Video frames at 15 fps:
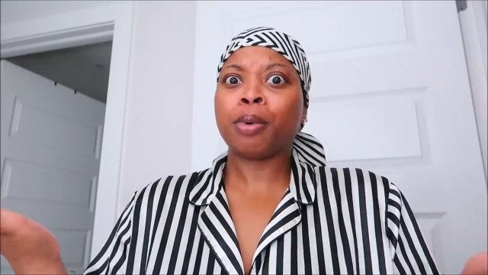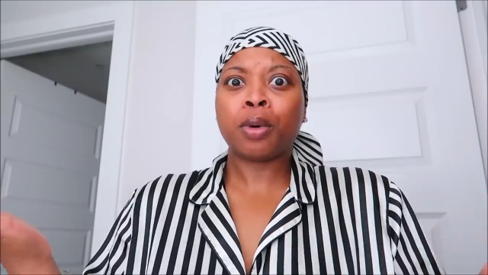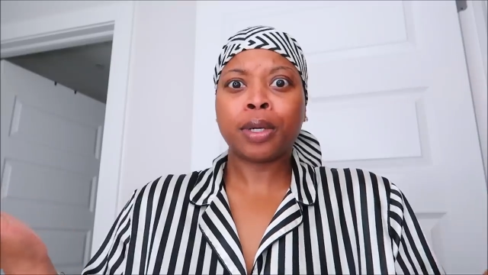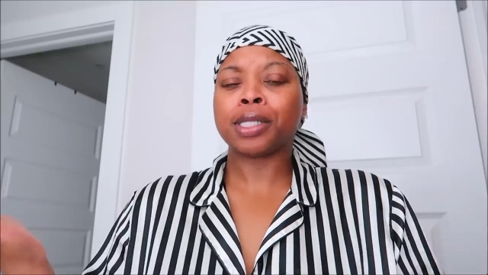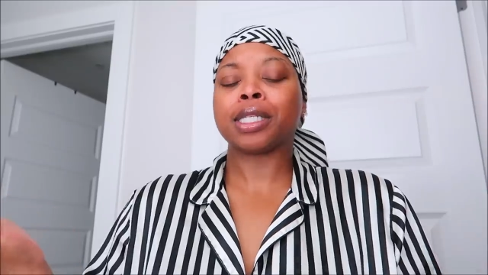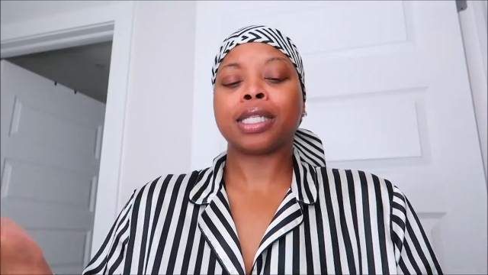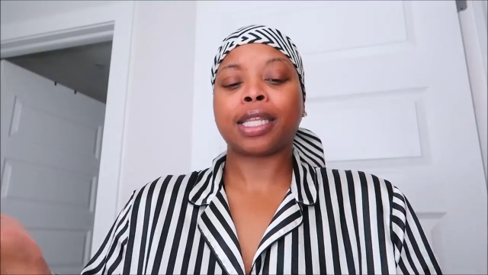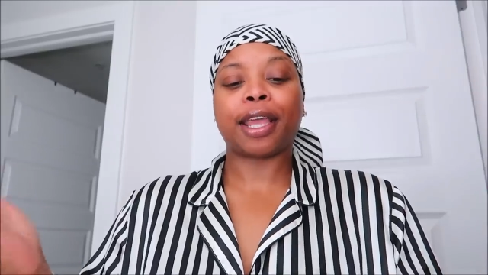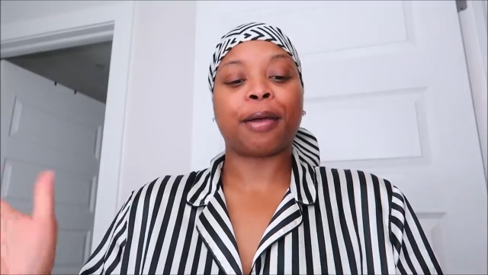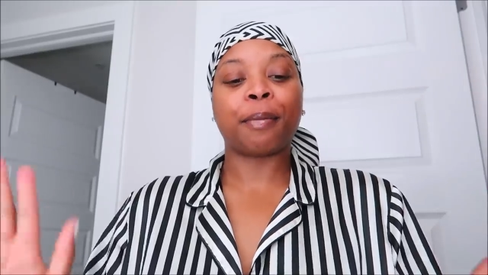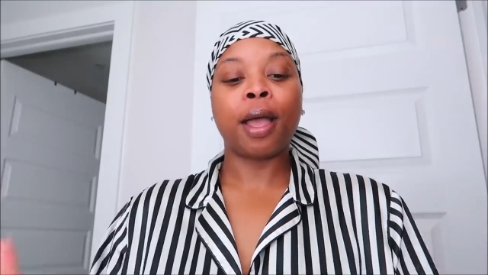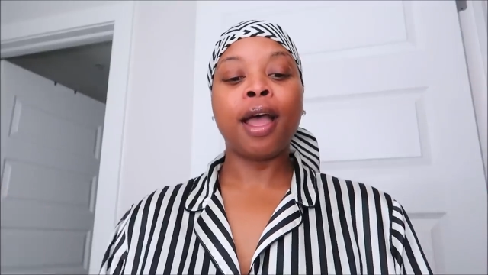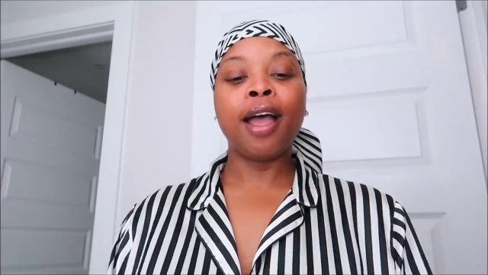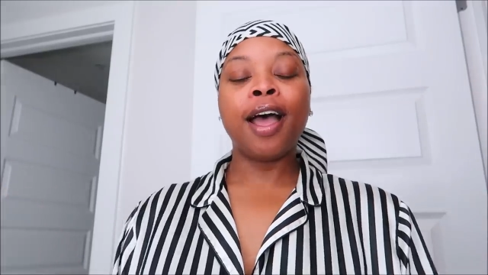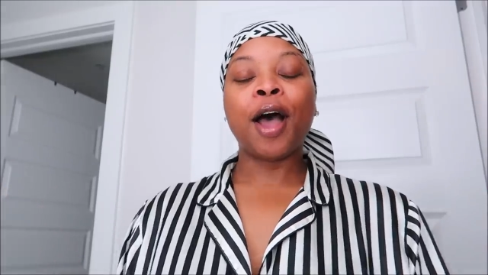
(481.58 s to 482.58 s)
important step.
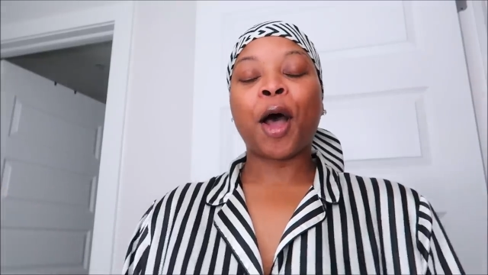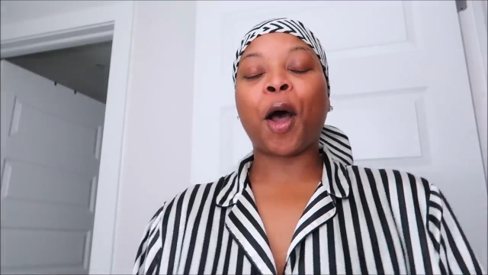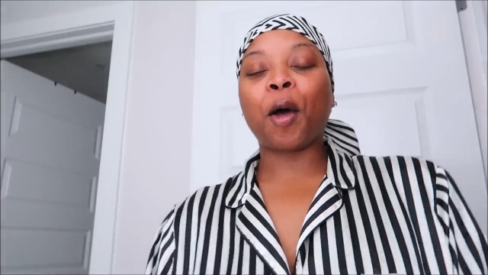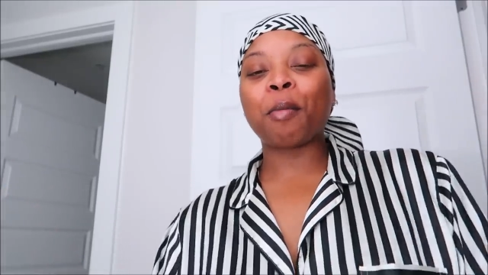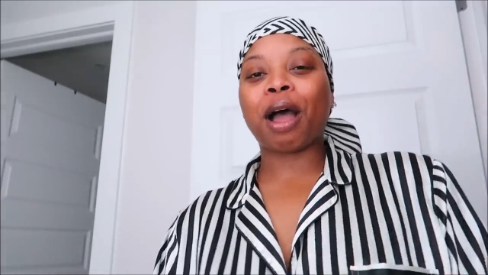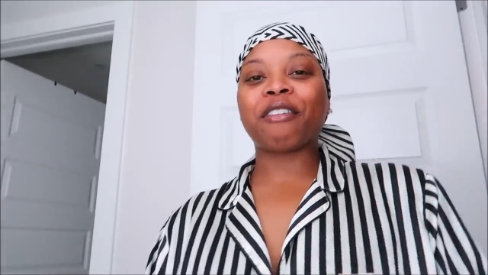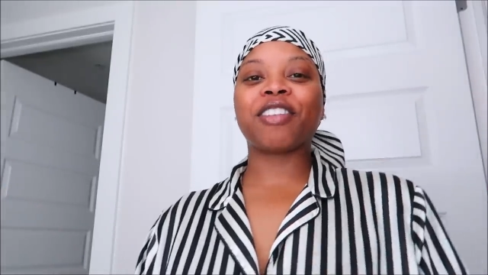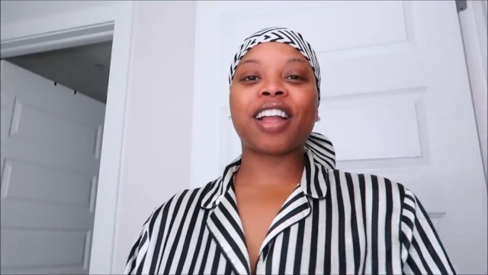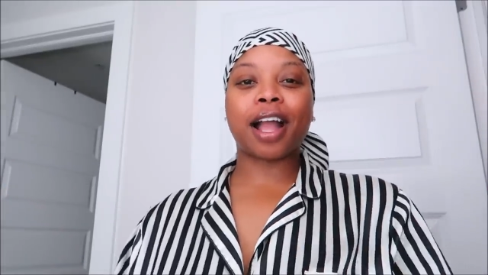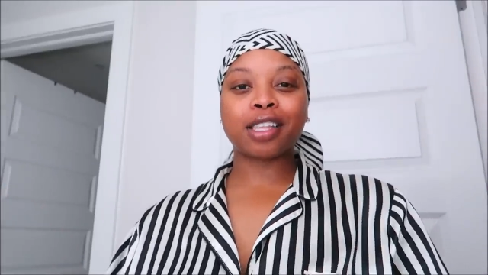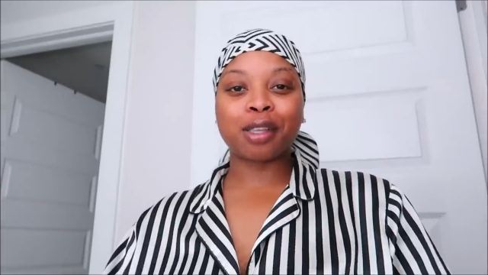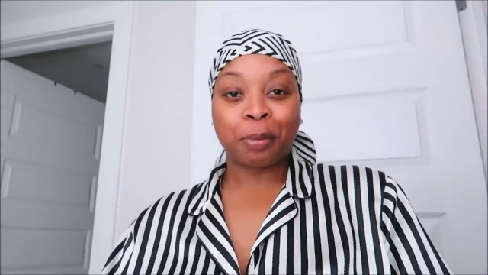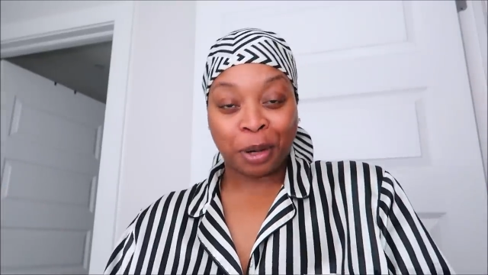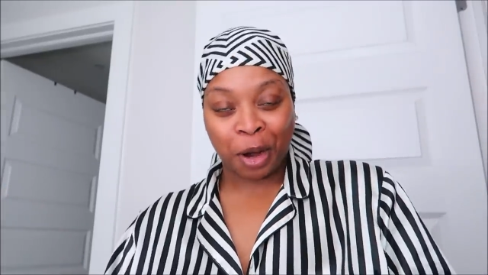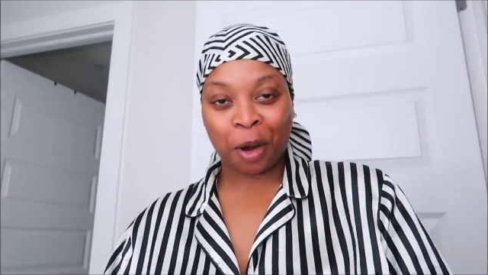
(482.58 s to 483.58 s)
Um, I
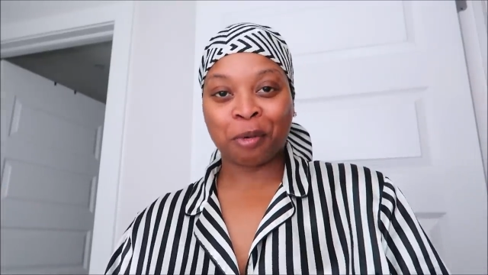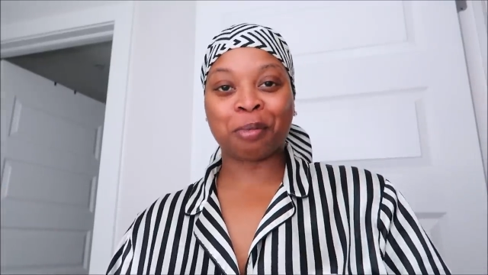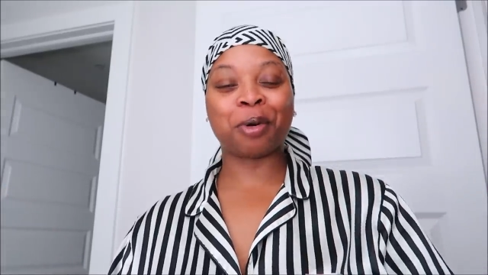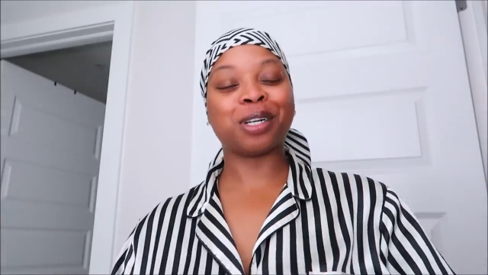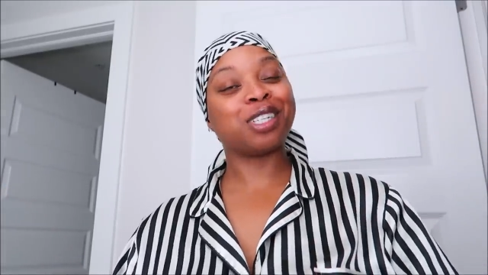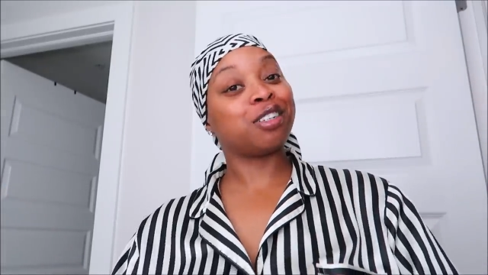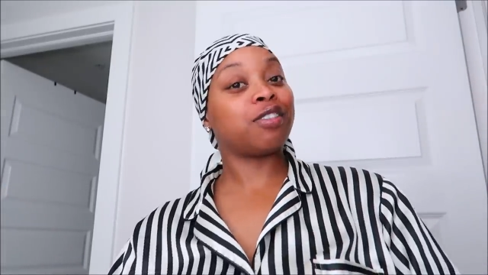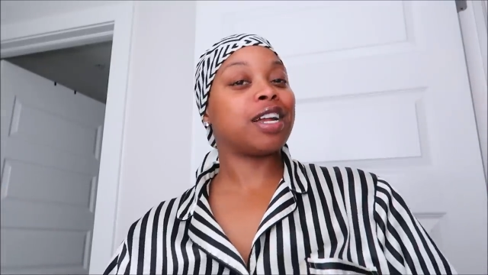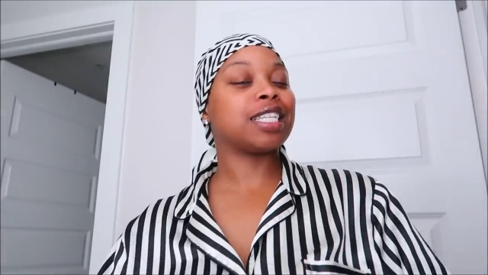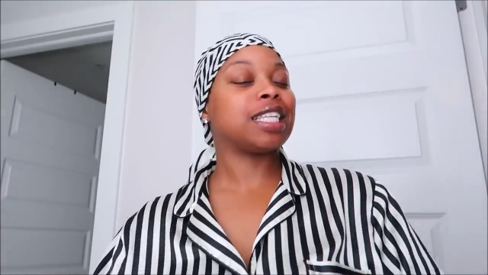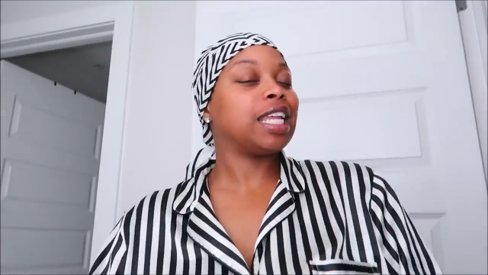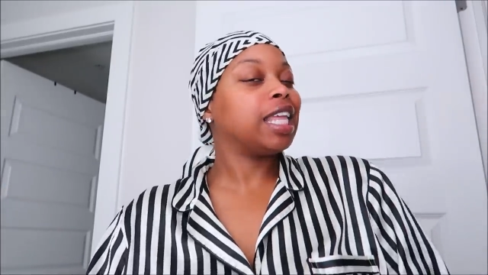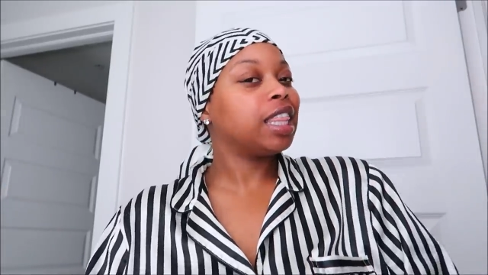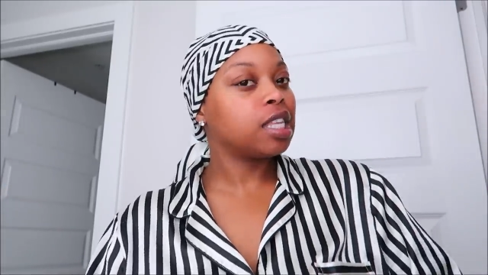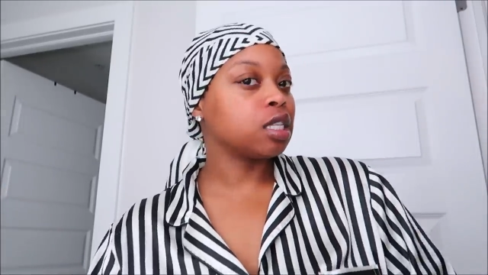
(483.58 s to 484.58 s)
forgot to put on
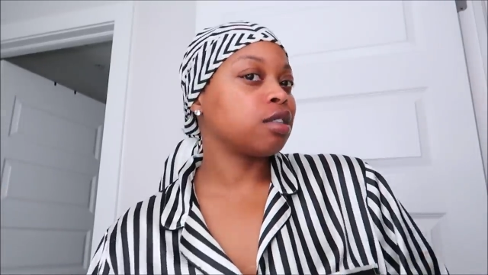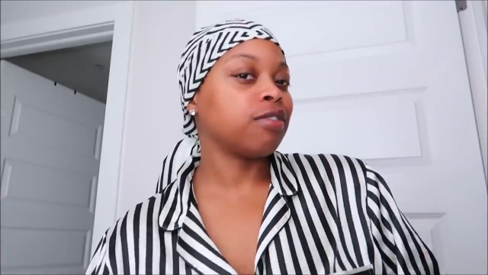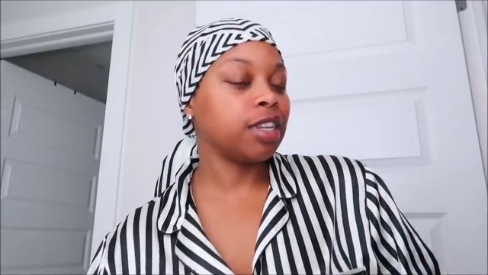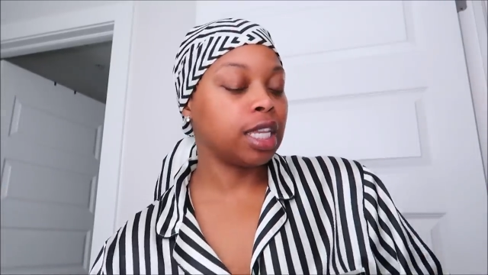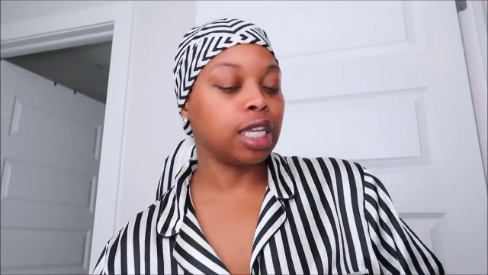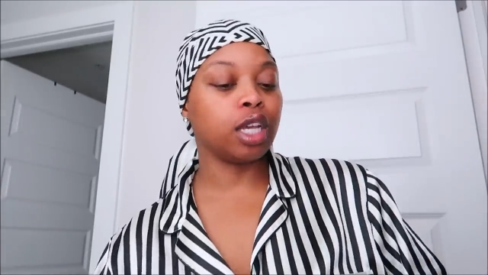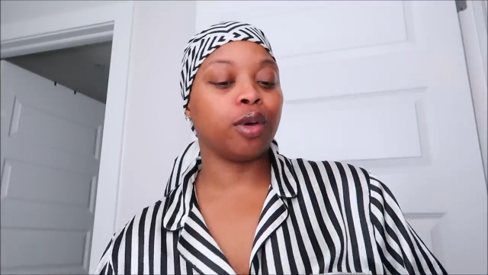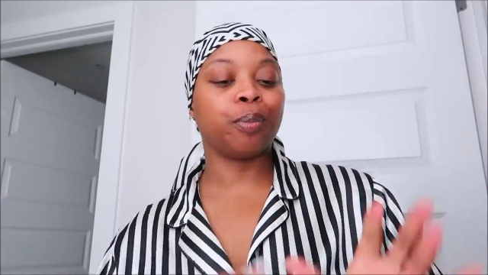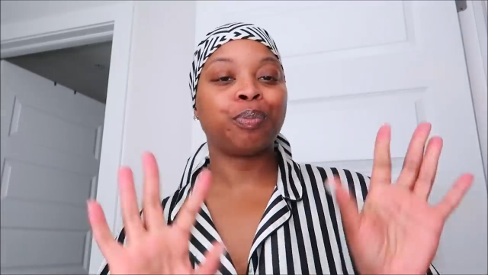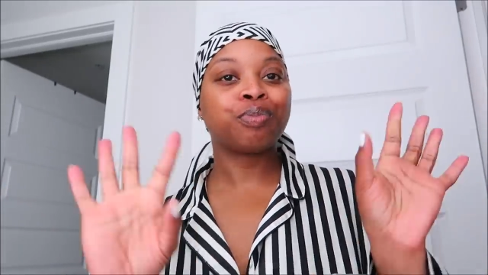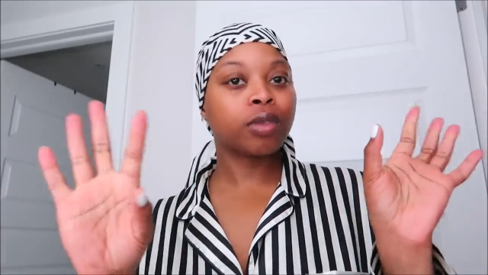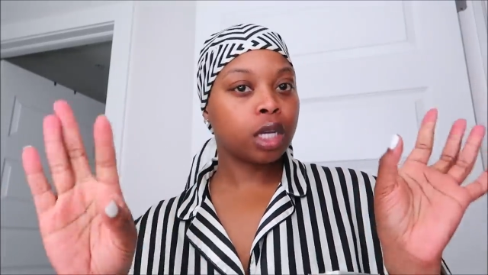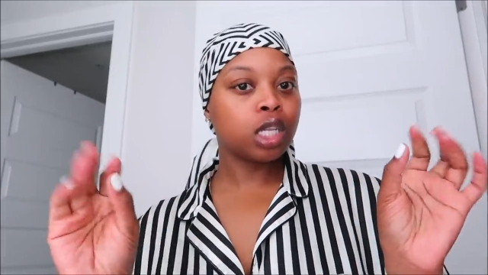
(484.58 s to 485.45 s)
moisturizer in this video